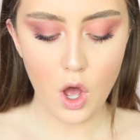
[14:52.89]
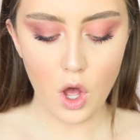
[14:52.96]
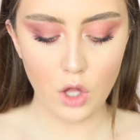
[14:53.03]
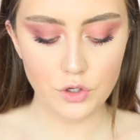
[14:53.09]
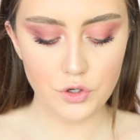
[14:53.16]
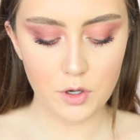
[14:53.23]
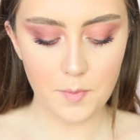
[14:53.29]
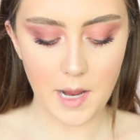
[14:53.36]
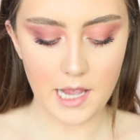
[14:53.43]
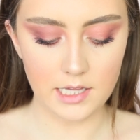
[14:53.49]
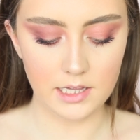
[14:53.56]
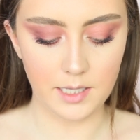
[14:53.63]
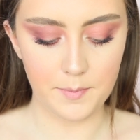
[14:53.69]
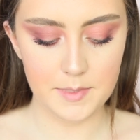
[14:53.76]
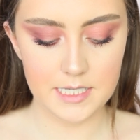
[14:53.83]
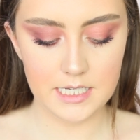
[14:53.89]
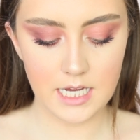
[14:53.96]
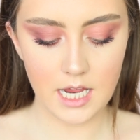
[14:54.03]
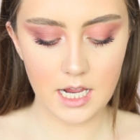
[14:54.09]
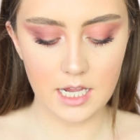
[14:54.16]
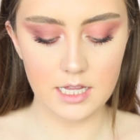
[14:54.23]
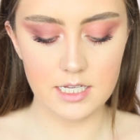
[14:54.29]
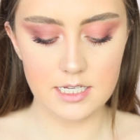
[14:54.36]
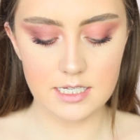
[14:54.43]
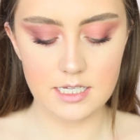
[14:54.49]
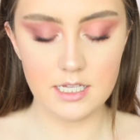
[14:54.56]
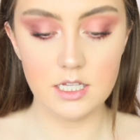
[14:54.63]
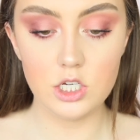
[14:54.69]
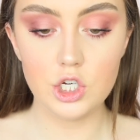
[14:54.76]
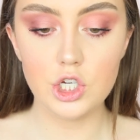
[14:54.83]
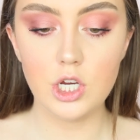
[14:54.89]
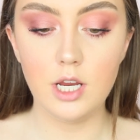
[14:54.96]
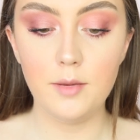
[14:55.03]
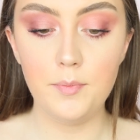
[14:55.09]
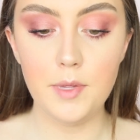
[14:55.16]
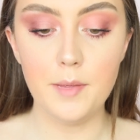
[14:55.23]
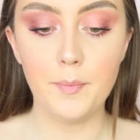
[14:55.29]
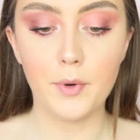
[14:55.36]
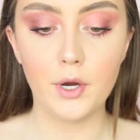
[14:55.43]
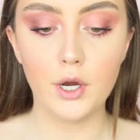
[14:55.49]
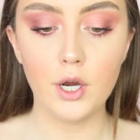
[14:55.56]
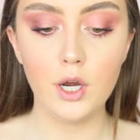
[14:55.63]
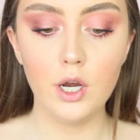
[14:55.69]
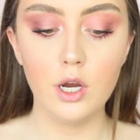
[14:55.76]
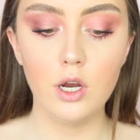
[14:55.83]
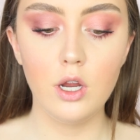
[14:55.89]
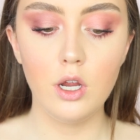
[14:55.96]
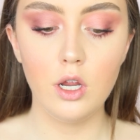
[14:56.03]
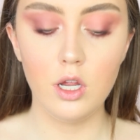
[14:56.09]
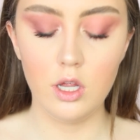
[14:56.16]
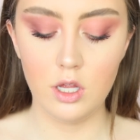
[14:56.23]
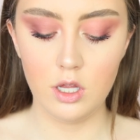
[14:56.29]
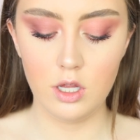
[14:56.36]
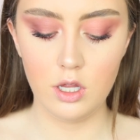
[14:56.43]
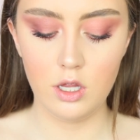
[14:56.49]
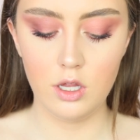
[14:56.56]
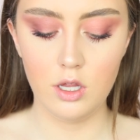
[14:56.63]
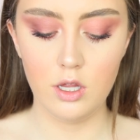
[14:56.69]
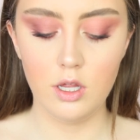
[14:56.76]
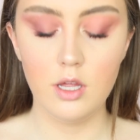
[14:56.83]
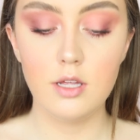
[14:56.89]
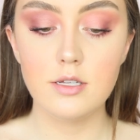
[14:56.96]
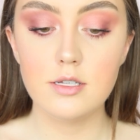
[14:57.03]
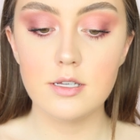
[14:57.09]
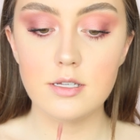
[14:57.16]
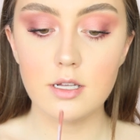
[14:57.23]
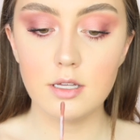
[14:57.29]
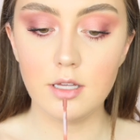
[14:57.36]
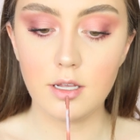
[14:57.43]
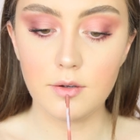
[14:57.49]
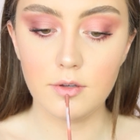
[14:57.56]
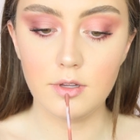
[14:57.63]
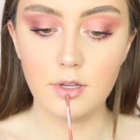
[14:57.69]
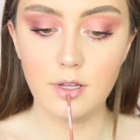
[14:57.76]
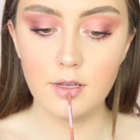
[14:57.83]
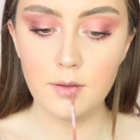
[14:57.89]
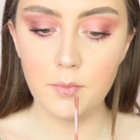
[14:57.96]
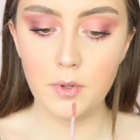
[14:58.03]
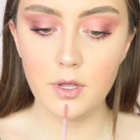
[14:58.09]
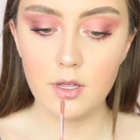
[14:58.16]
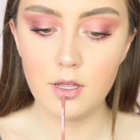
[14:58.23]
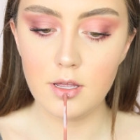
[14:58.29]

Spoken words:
Ultra Matte Lipstick, and this is in the shade Beeper. This is a liquid lip.